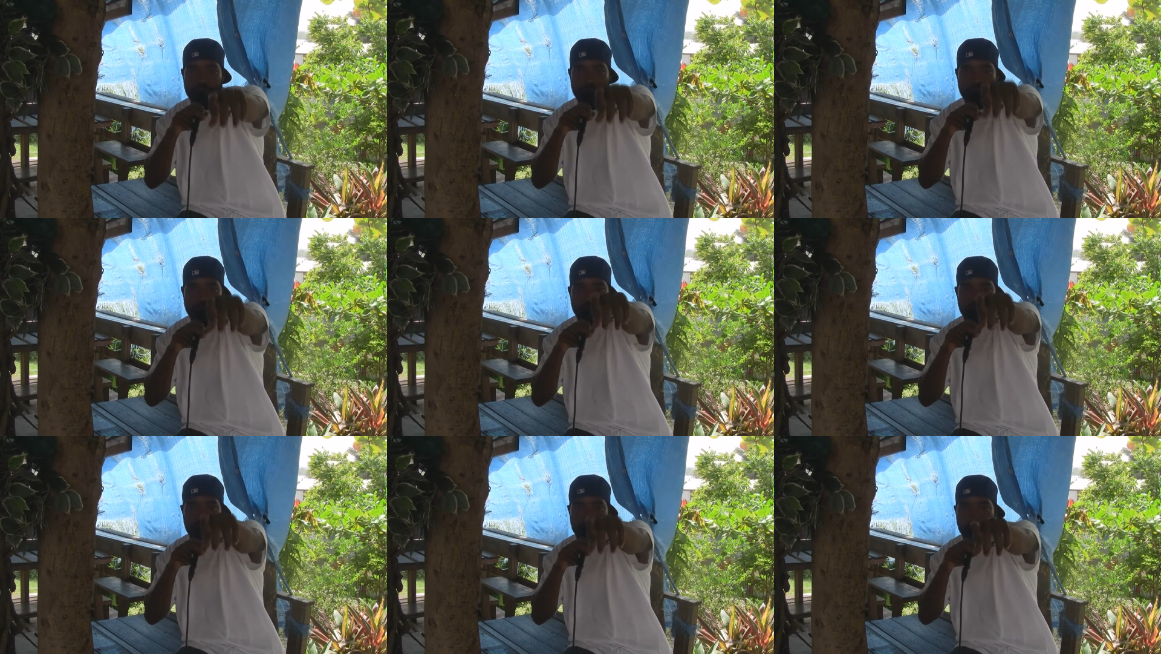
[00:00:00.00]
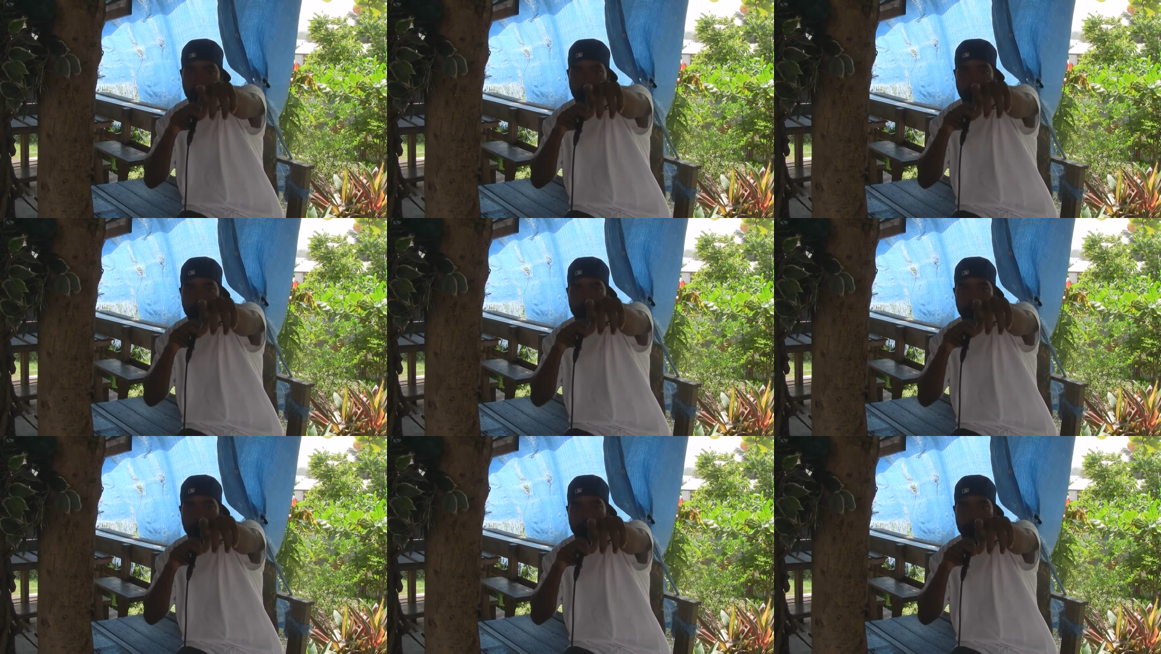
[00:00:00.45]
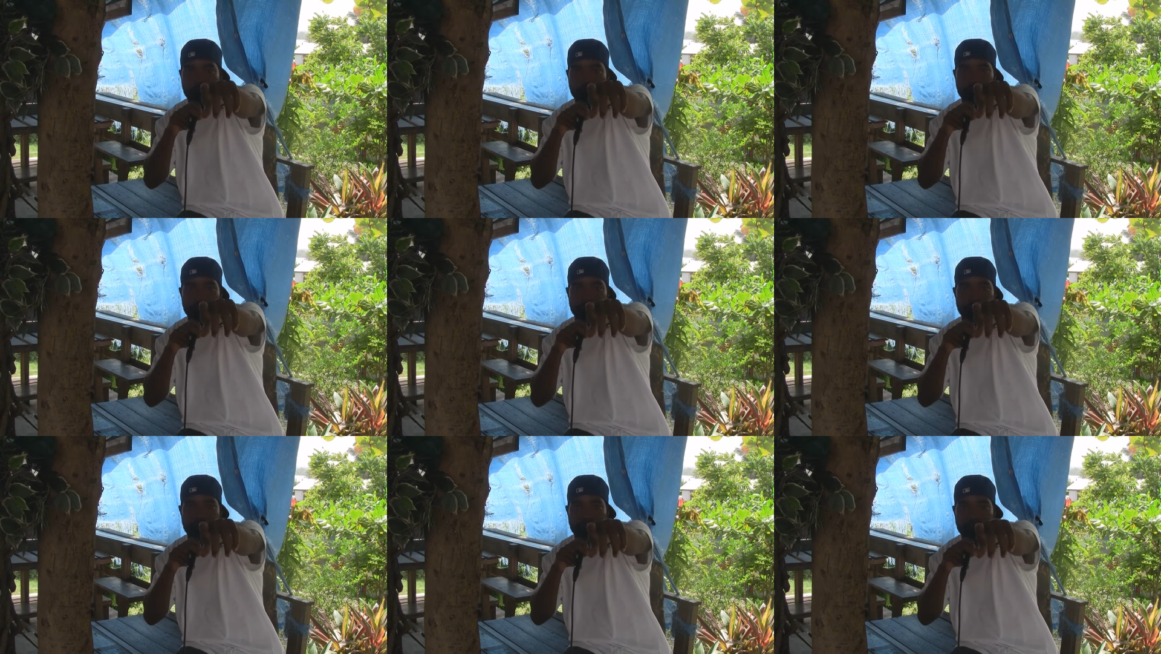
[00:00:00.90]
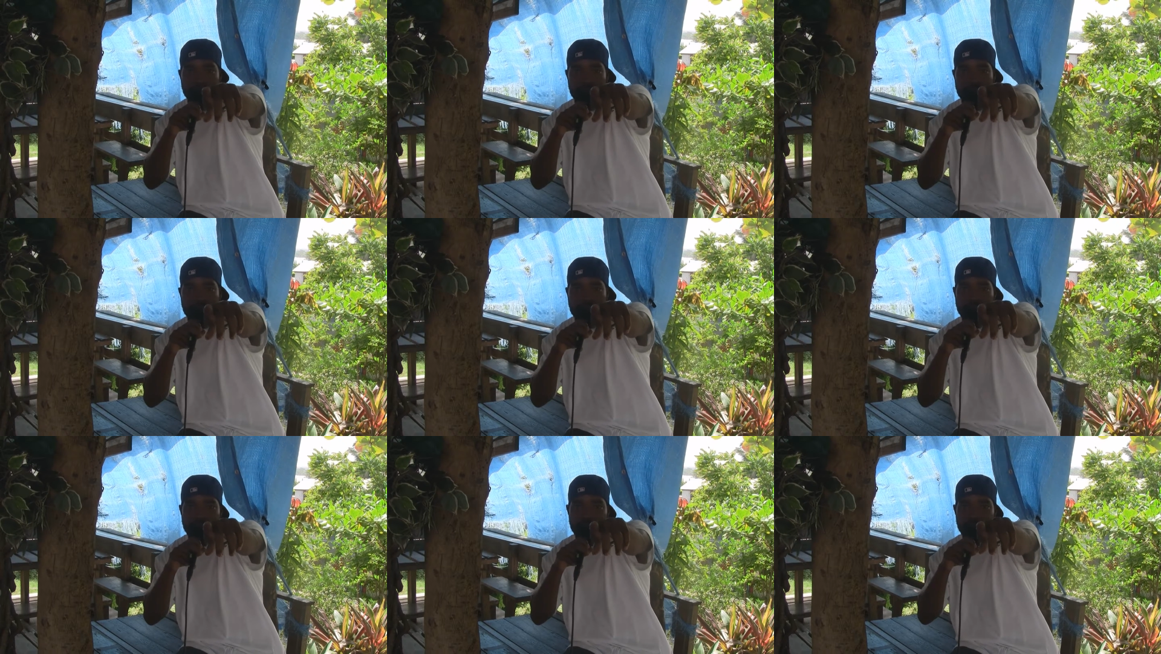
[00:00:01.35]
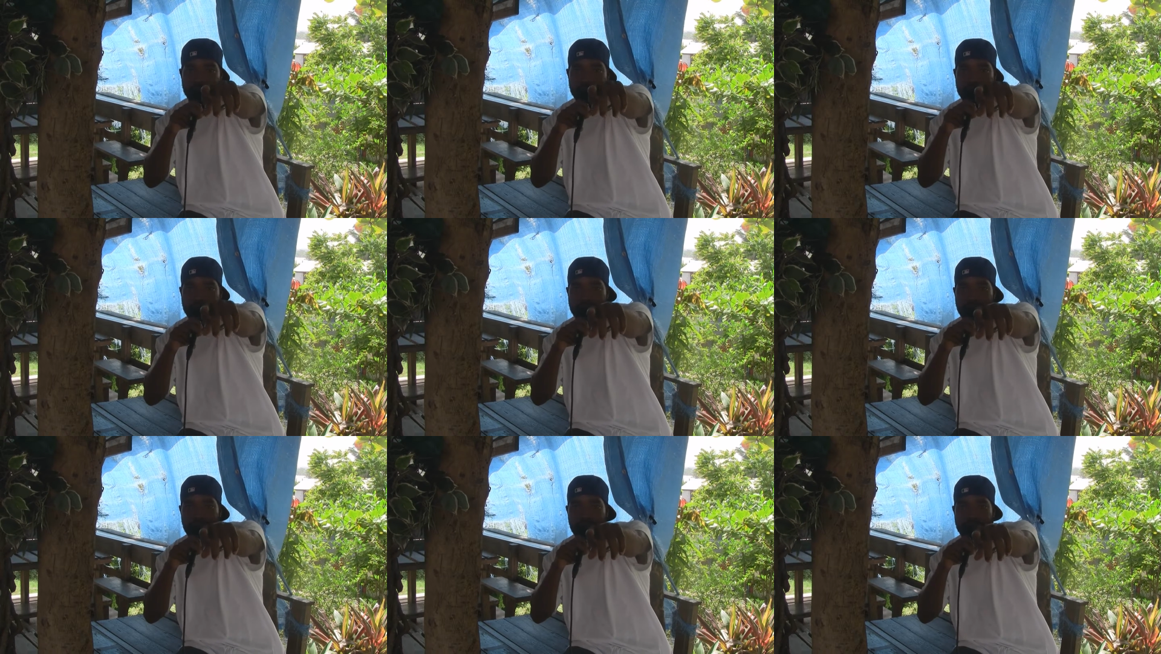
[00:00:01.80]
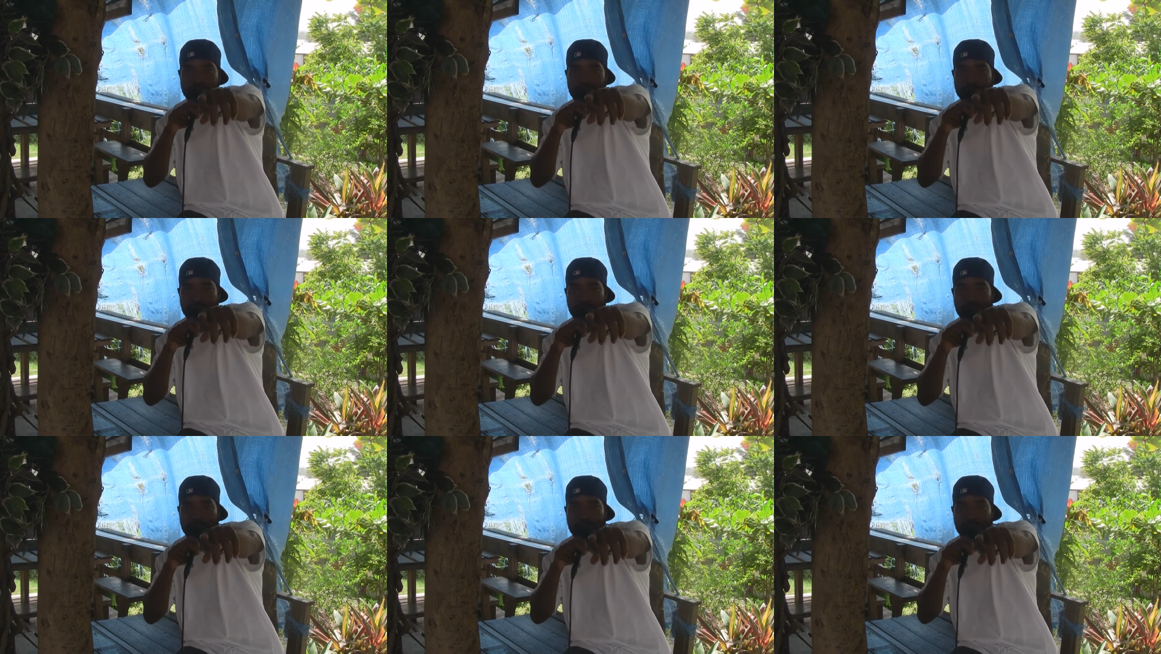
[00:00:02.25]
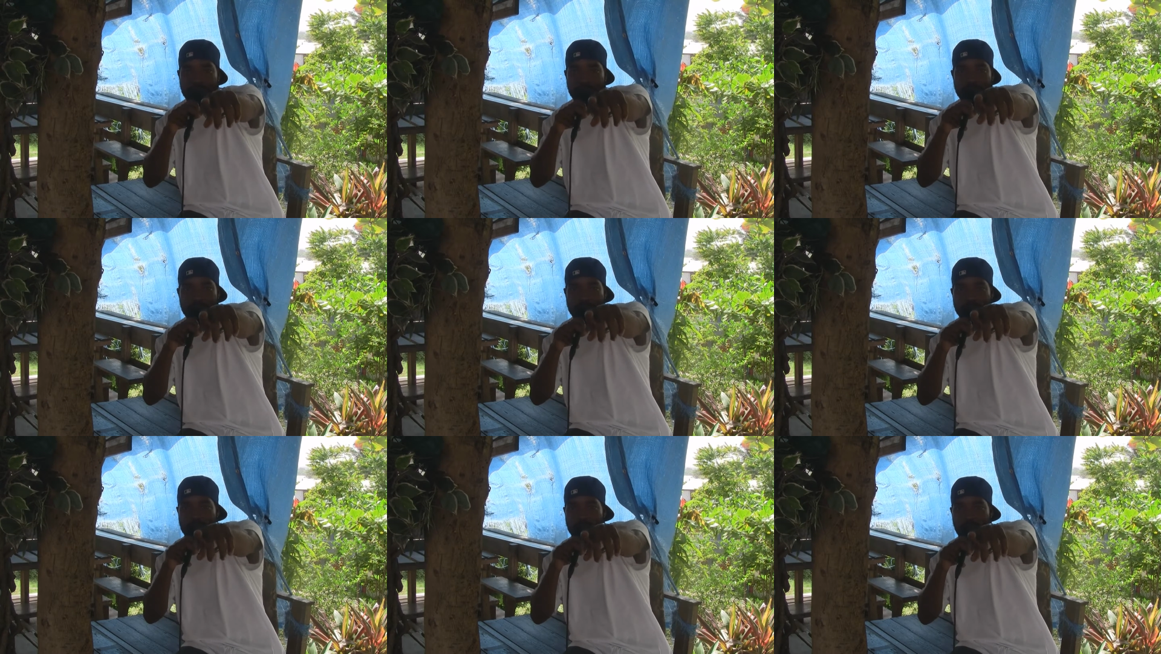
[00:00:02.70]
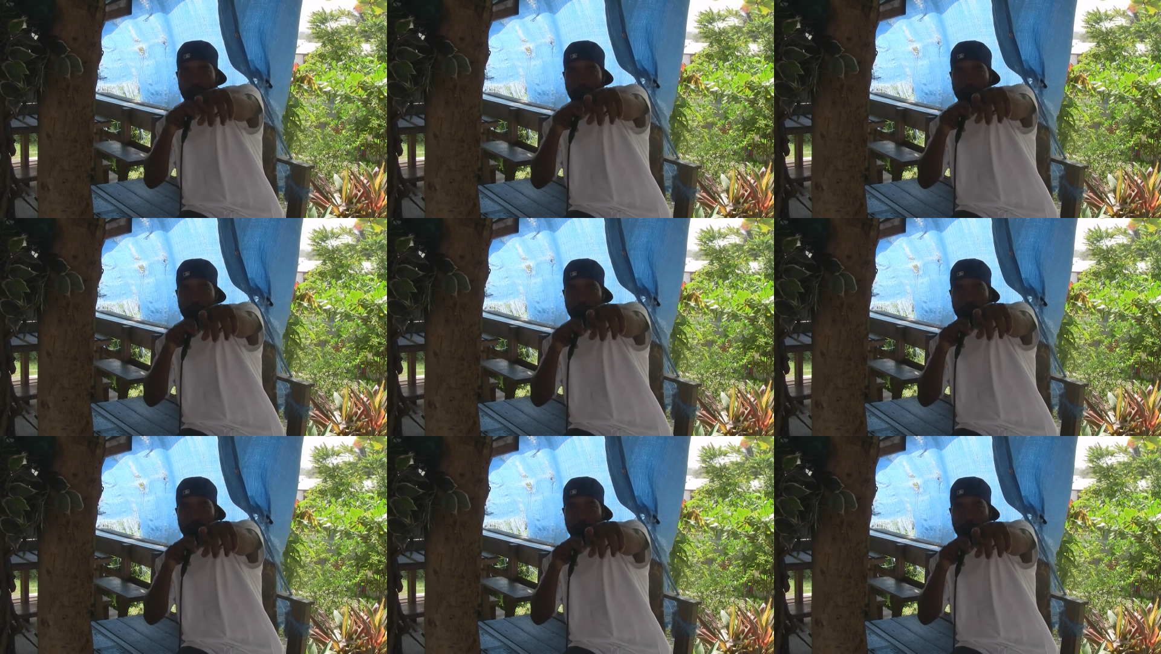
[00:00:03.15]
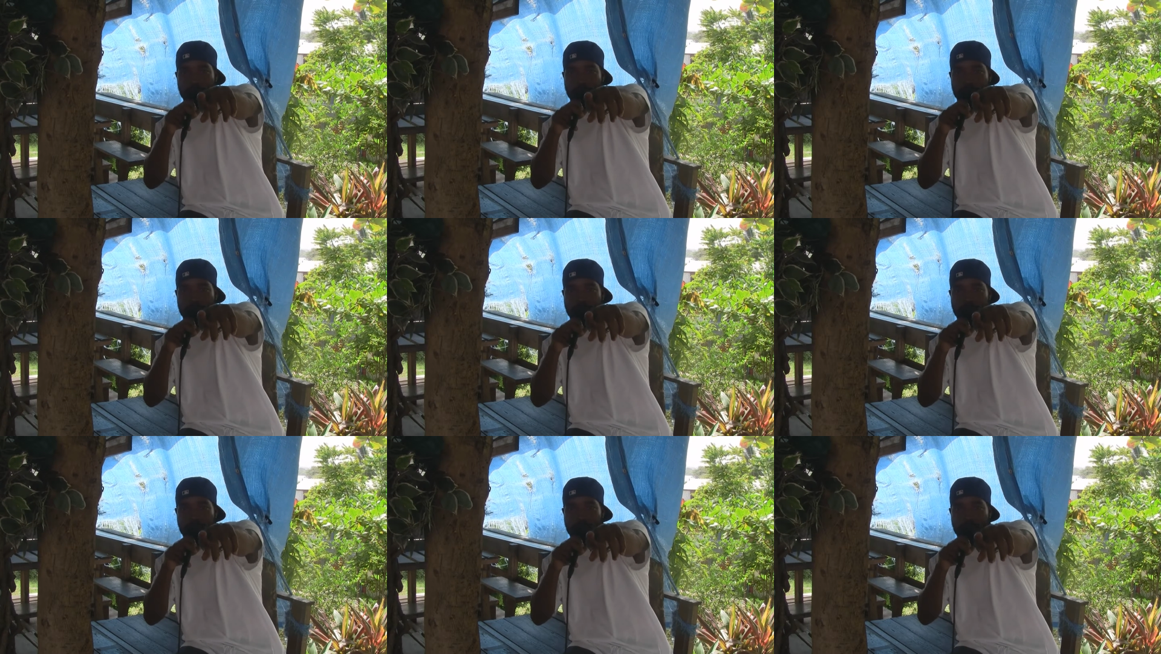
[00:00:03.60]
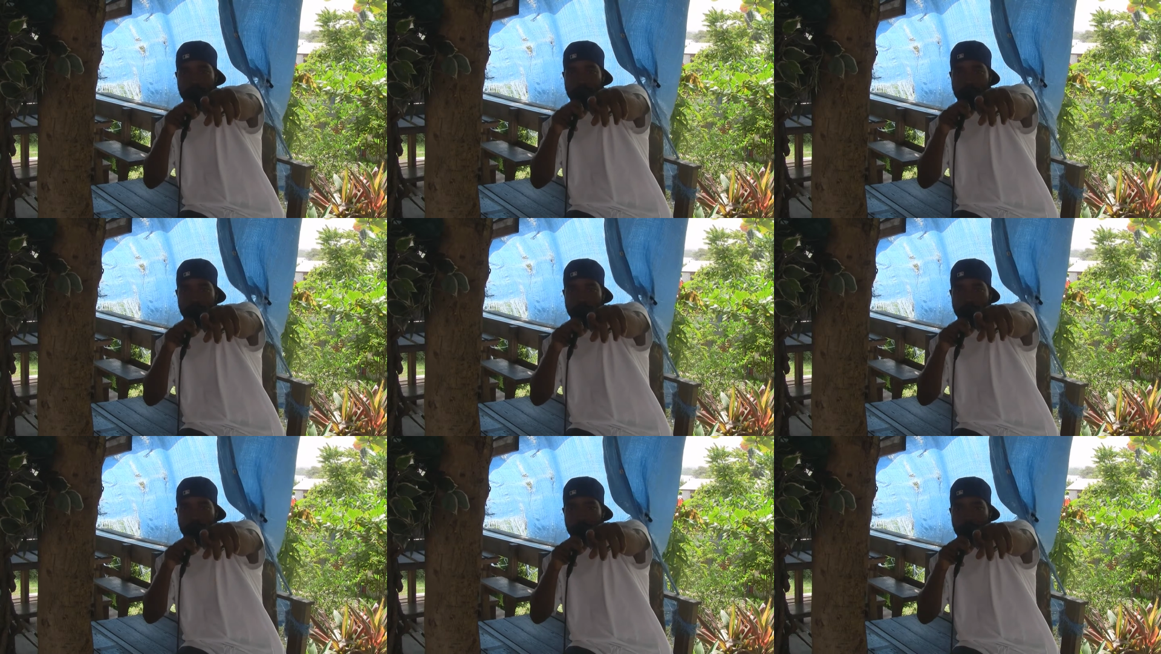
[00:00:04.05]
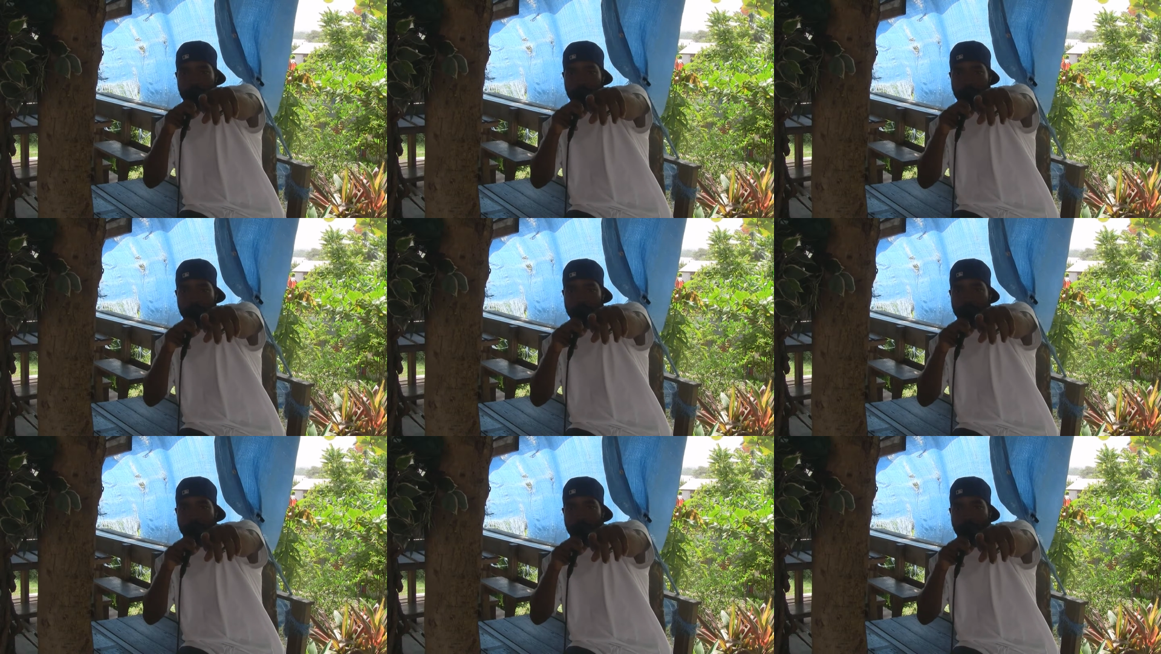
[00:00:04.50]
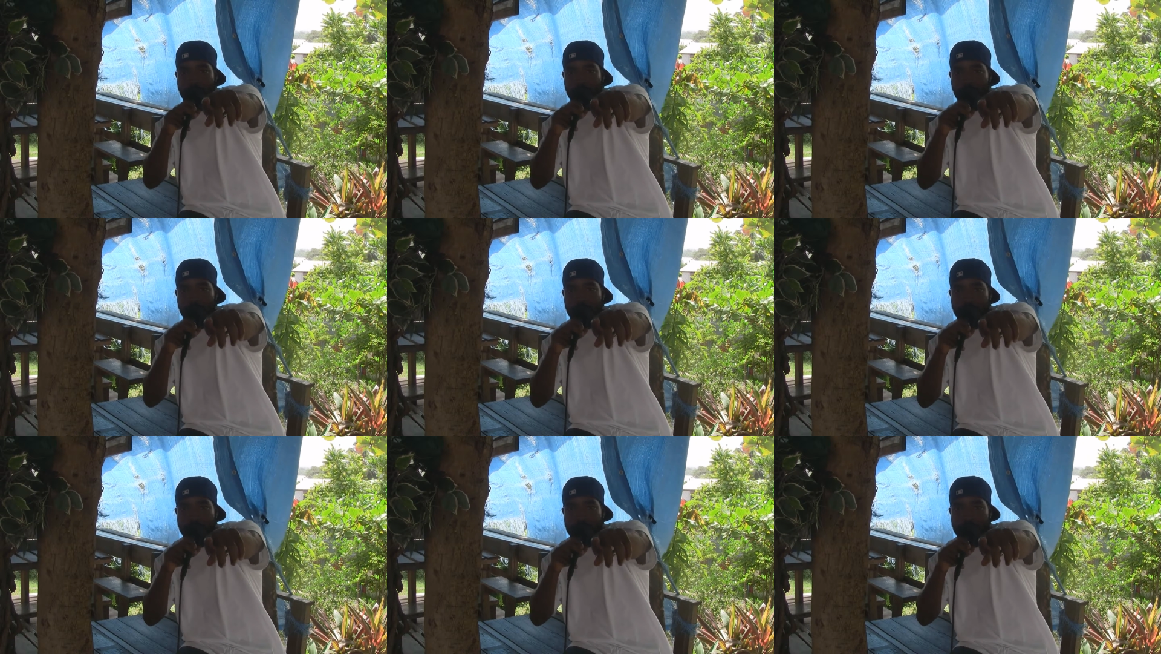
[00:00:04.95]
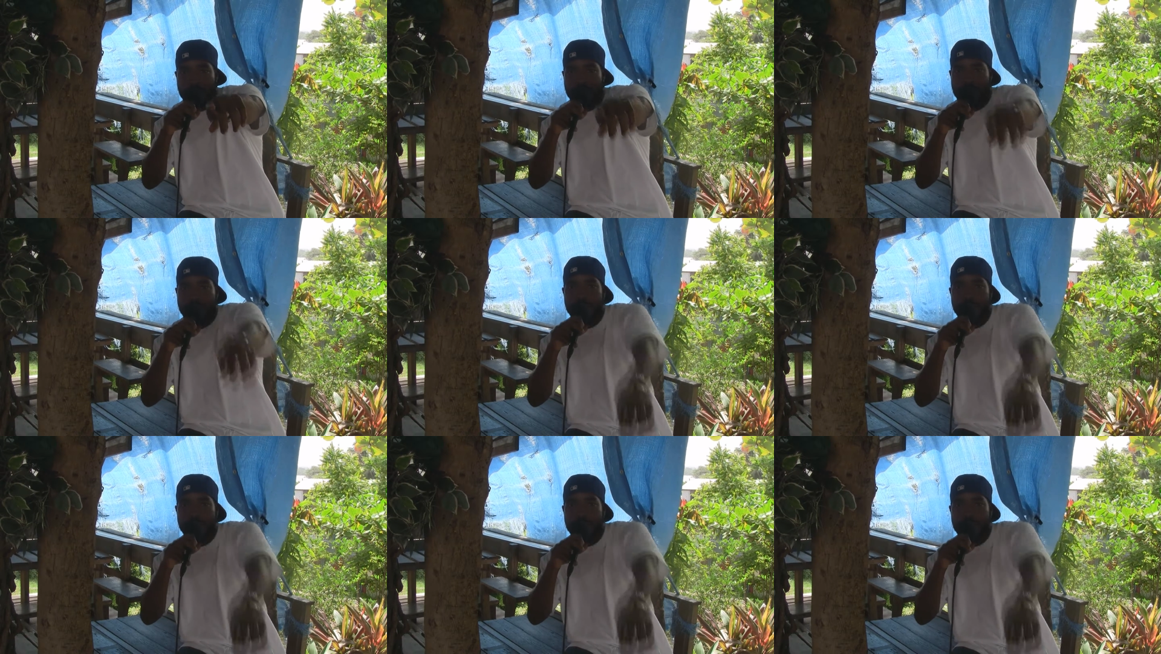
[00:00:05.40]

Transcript: (no speaker visible)